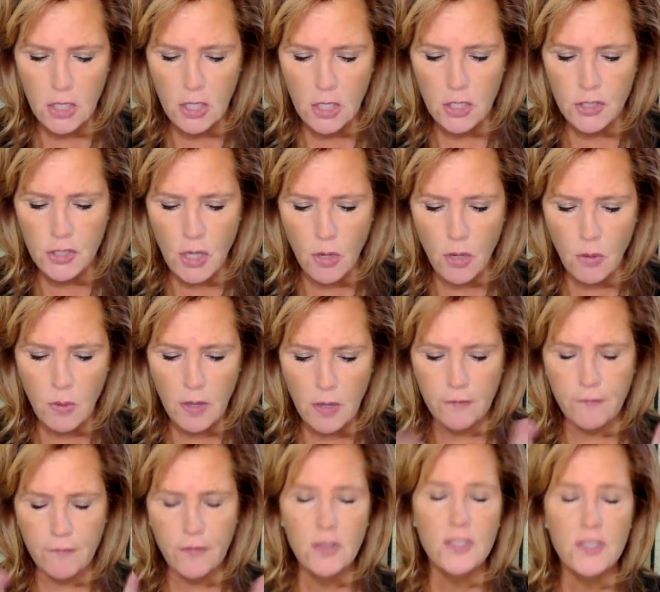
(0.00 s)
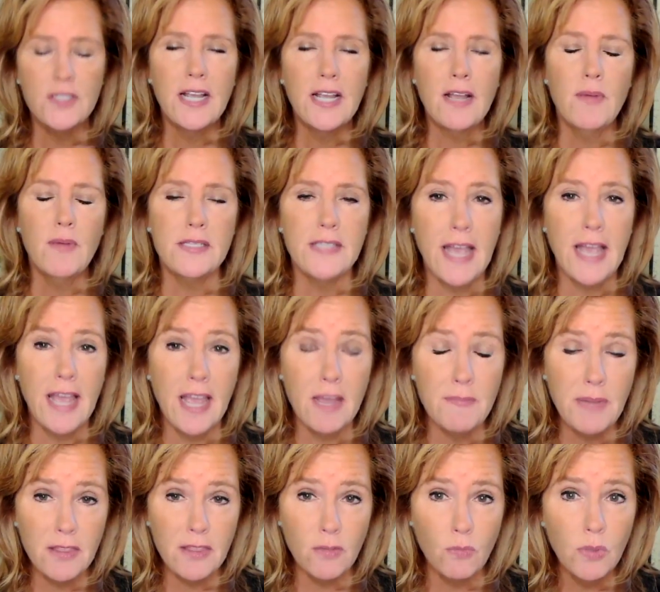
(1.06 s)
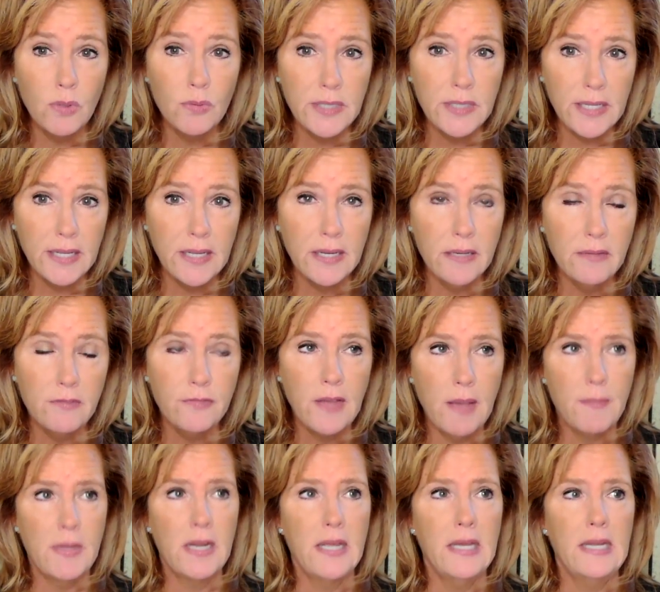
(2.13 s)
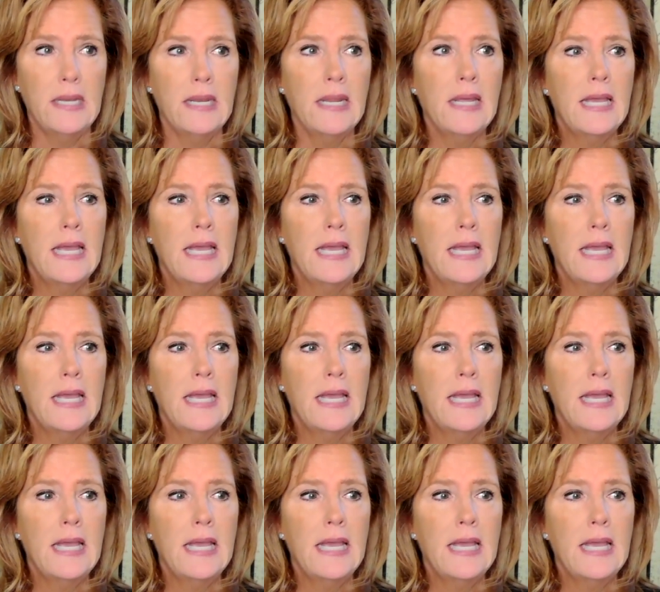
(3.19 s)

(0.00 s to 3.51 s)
So the first thing I want to say about the wounded feminine